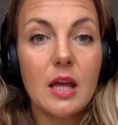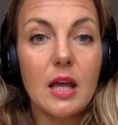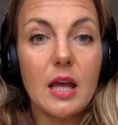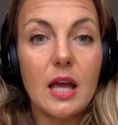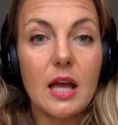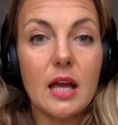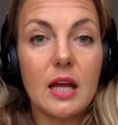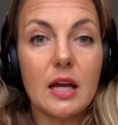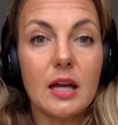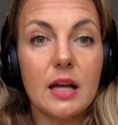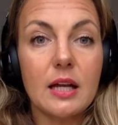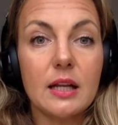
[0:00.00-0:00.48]

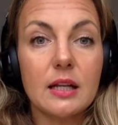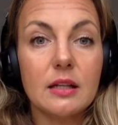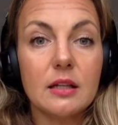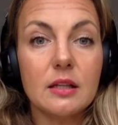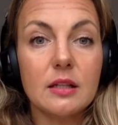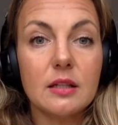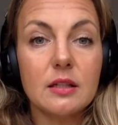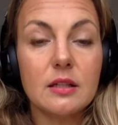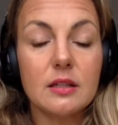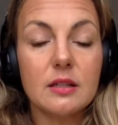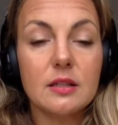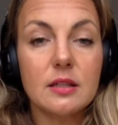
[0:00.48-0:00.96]

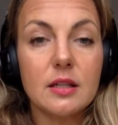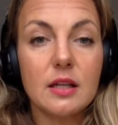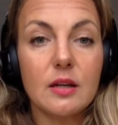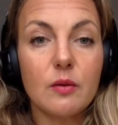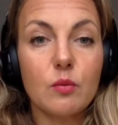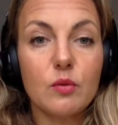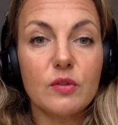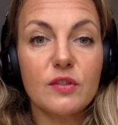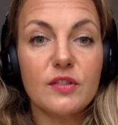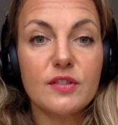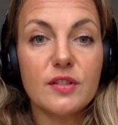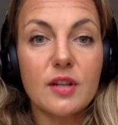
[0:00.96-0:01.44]
And it
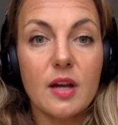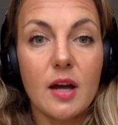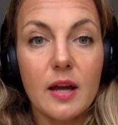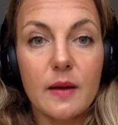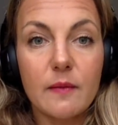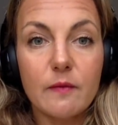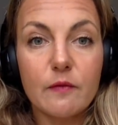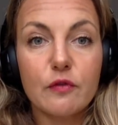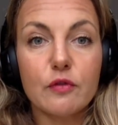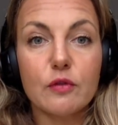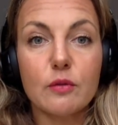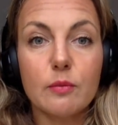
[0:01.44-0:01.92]
was
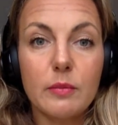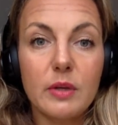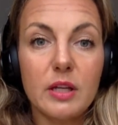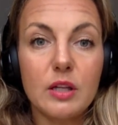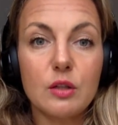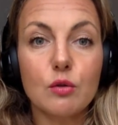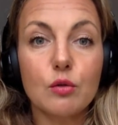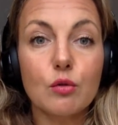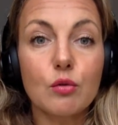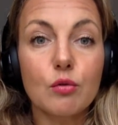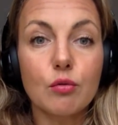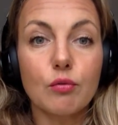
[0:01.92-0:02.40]
time for me
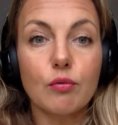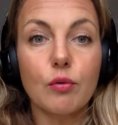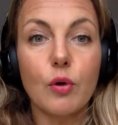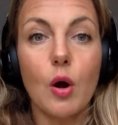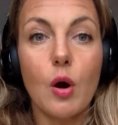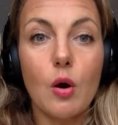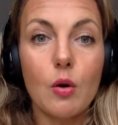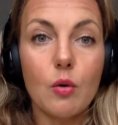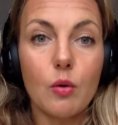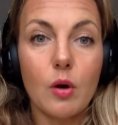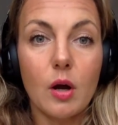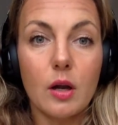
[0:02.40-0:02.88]
to
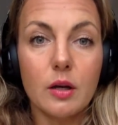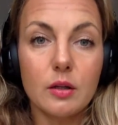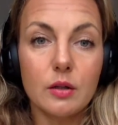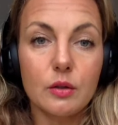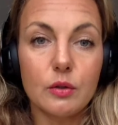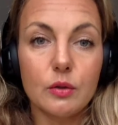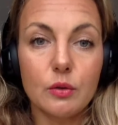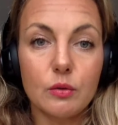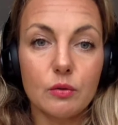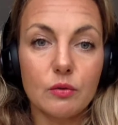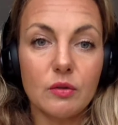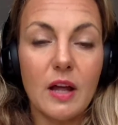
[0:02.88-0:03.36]
grow on a
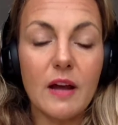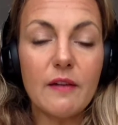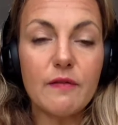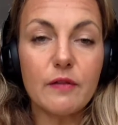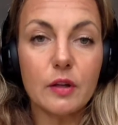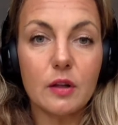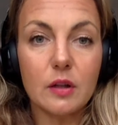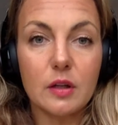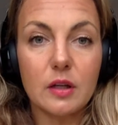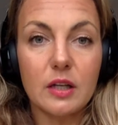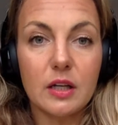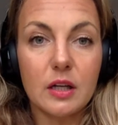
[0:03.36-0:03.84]
new
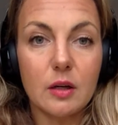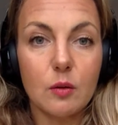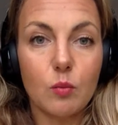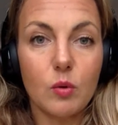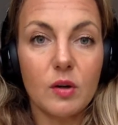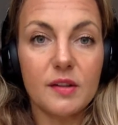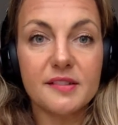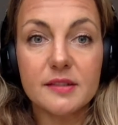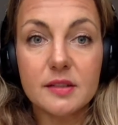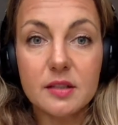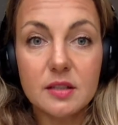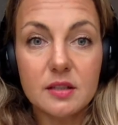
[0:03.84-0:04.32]
level. And it
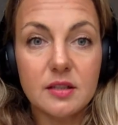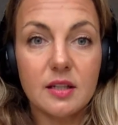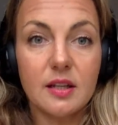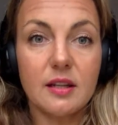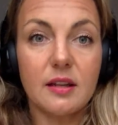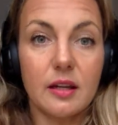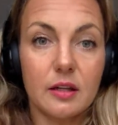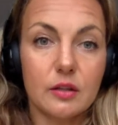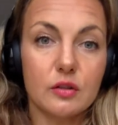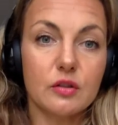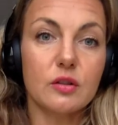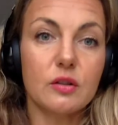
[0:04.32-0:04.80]
wasn't
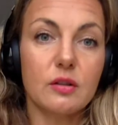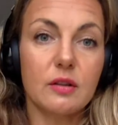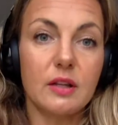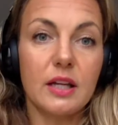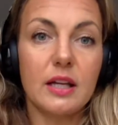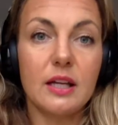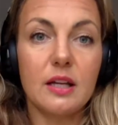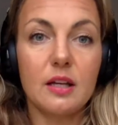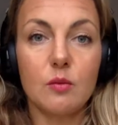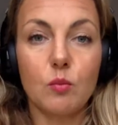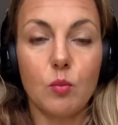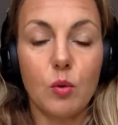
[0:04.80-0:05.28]

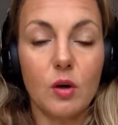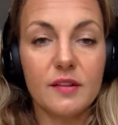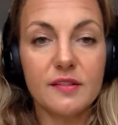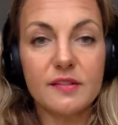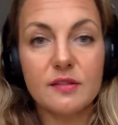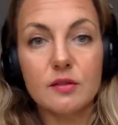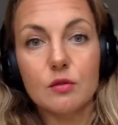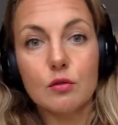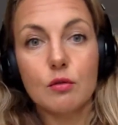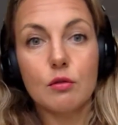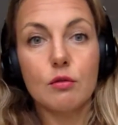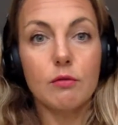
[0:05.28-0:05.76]
intellectually. It
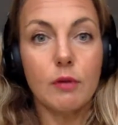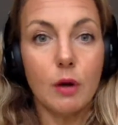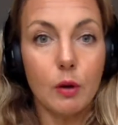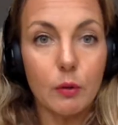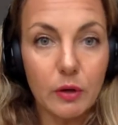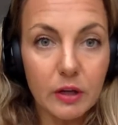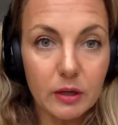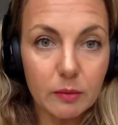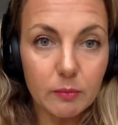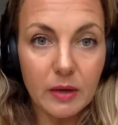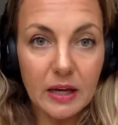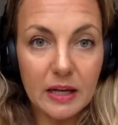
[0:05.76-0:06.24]
wasn't
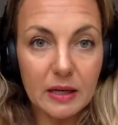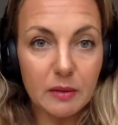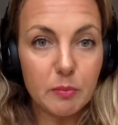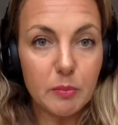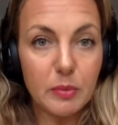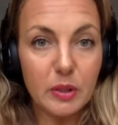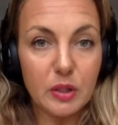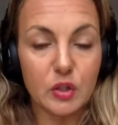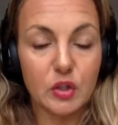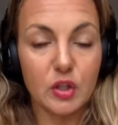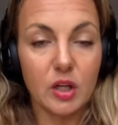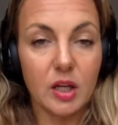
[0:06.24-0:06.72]
growing my
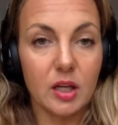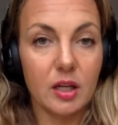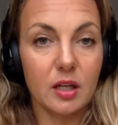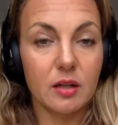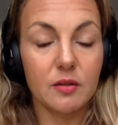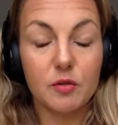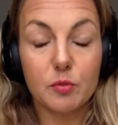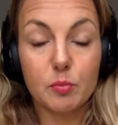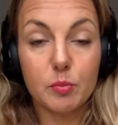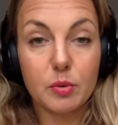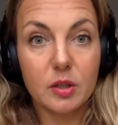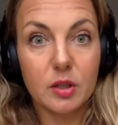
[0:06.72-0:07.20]
ambition. I
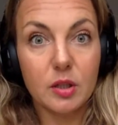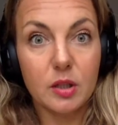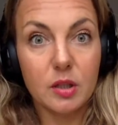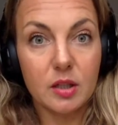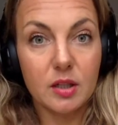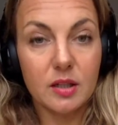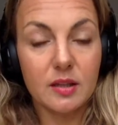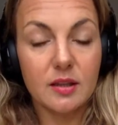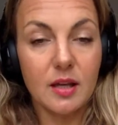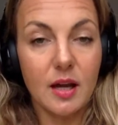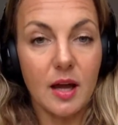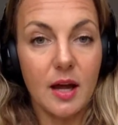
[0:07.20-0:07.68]
was pretty good
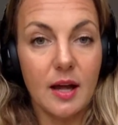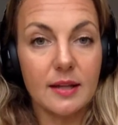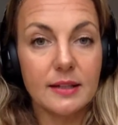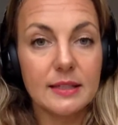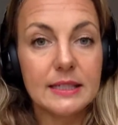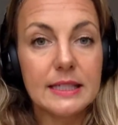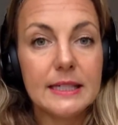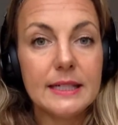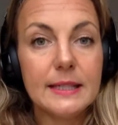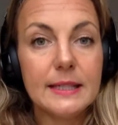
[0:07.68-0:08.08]
at that.